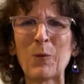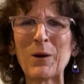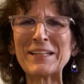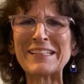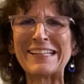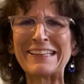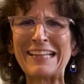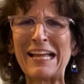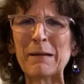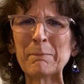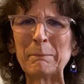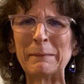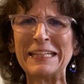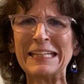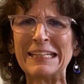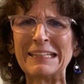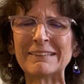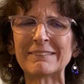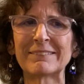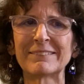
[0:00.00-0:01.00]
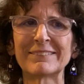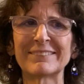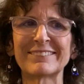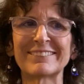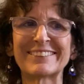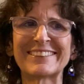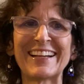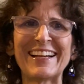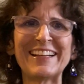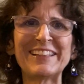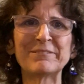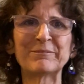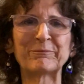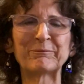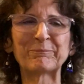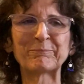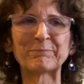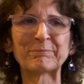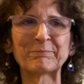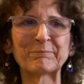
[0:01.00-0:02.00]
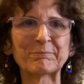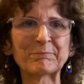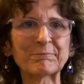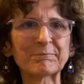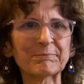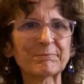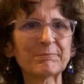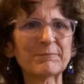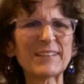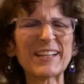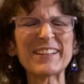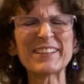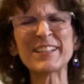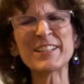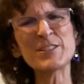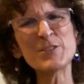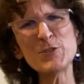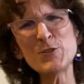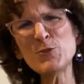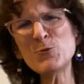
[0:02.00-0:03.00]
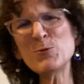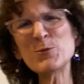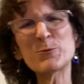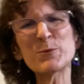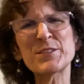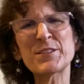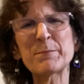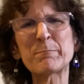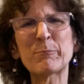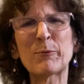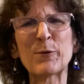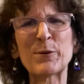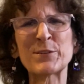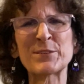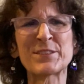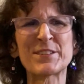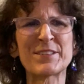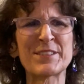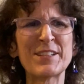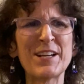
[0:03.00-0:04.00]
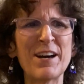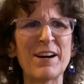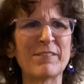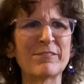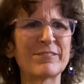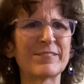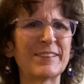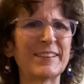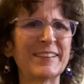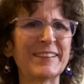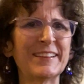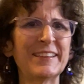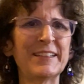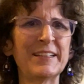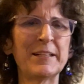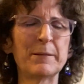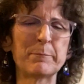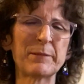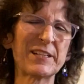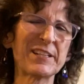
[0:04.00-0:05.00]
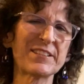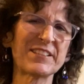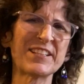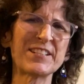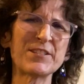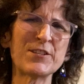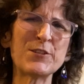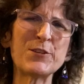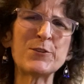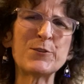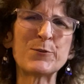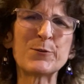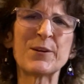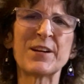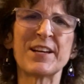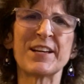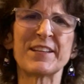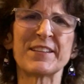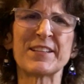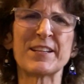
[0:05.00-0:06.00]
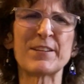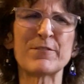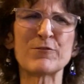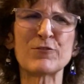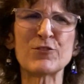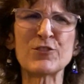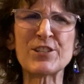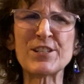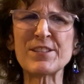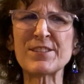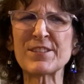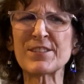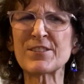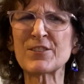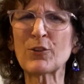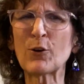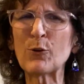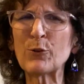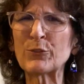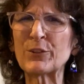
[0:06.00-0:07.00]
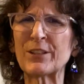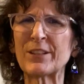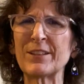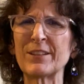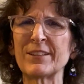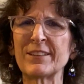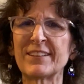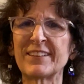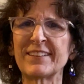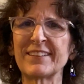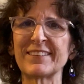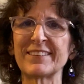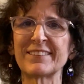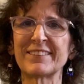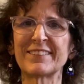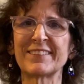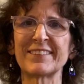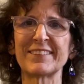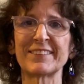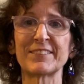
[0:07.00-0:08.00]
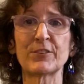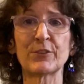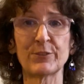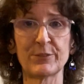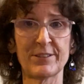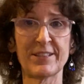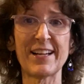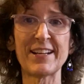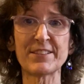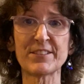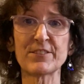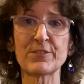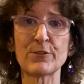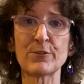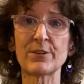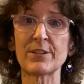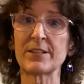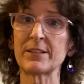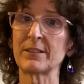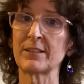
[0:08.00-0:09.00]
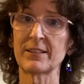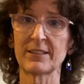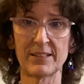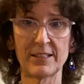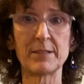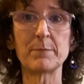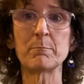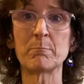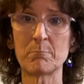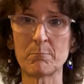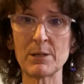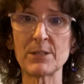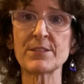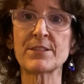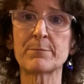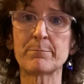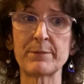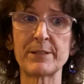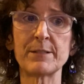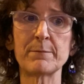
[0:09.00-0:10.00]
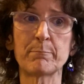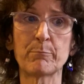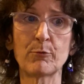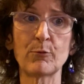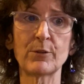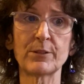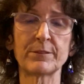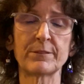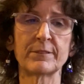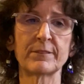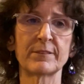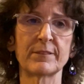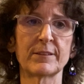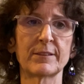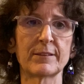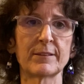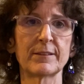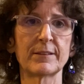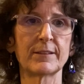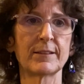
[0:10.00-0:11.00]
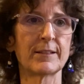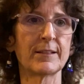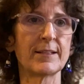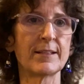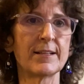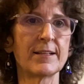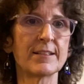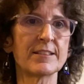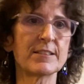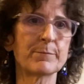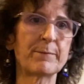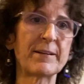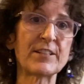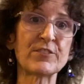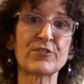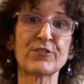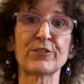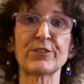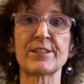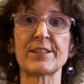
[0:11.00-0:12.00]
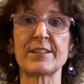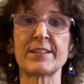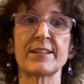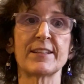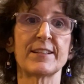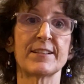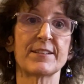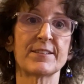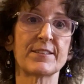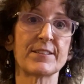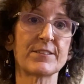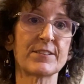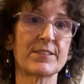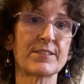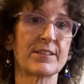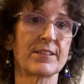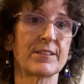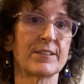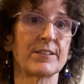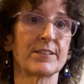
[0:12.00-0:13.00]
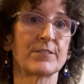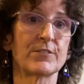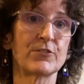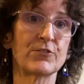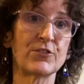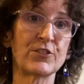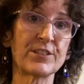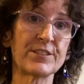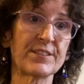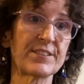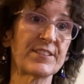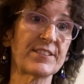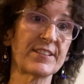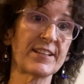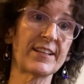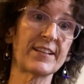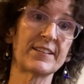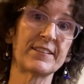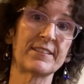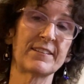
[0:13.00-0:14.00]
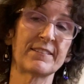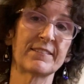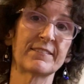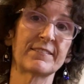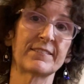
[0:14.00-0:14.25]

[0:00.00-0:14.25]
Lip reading: what did that mean? Okay? They knew it was important stuff because they knew that if Jesus told that story, it must be important. Especially since Jesus said